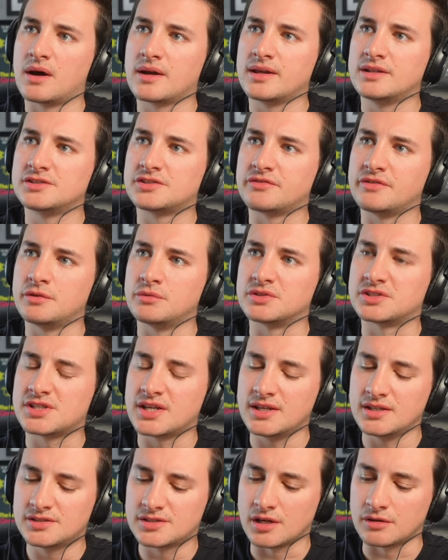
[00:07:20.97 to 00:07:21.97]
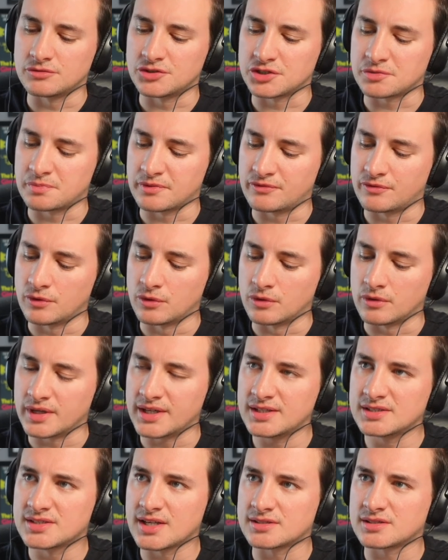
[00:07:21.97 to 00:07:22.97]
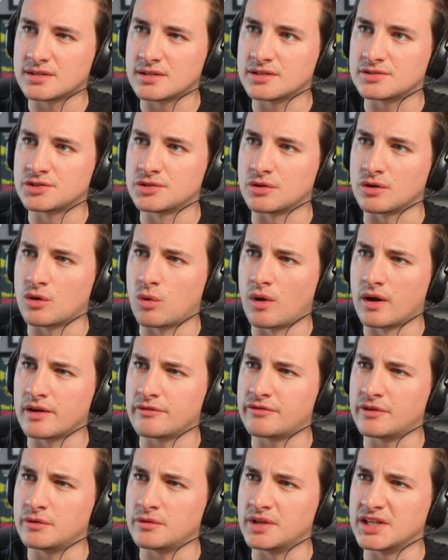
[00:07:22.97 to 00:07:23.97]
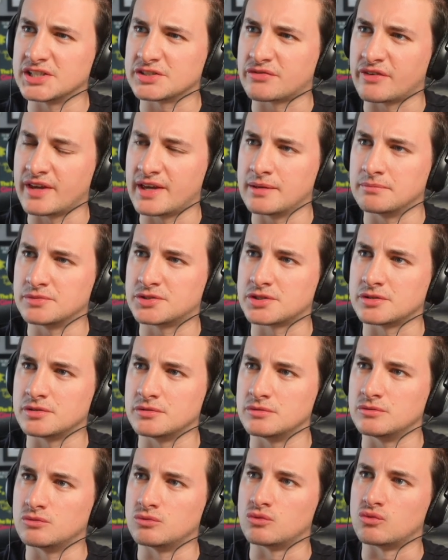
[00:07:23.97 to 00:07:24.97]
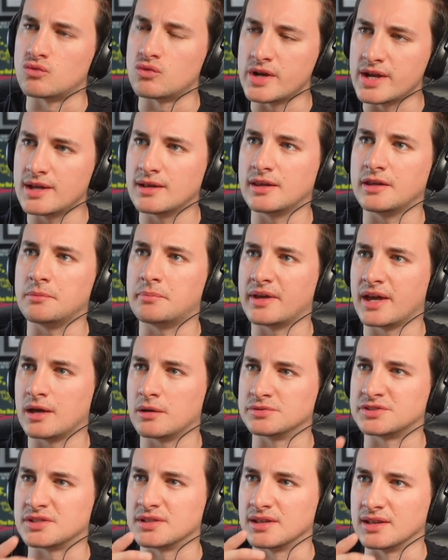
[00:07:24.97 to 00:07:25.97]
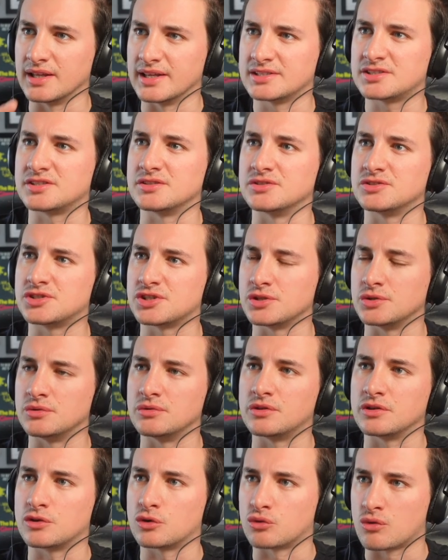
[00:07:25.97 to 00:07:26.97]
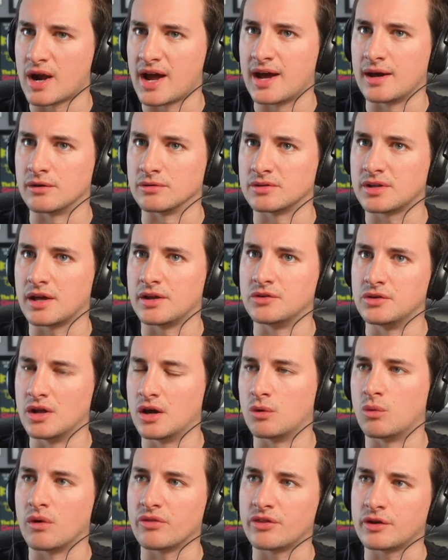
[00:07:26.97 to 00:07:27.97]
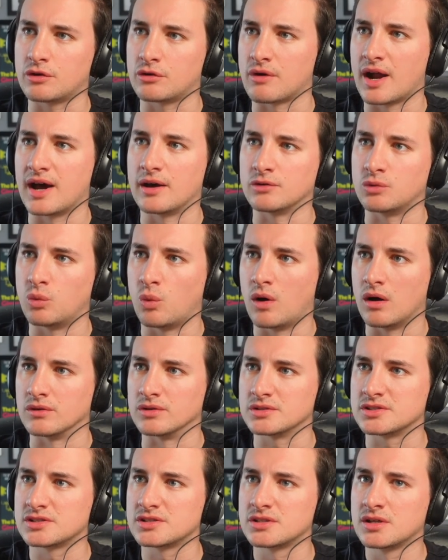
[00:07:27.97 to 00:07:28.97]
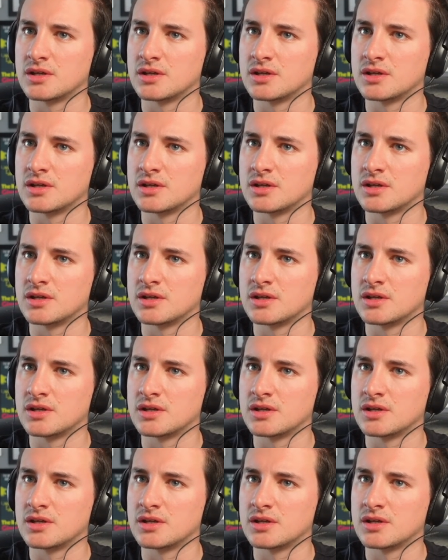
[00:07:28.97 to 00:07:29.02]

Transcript: interview with Tito just before, he said that it took quite a few years for him to really be able to listen to the crowd and know what the crowd wants.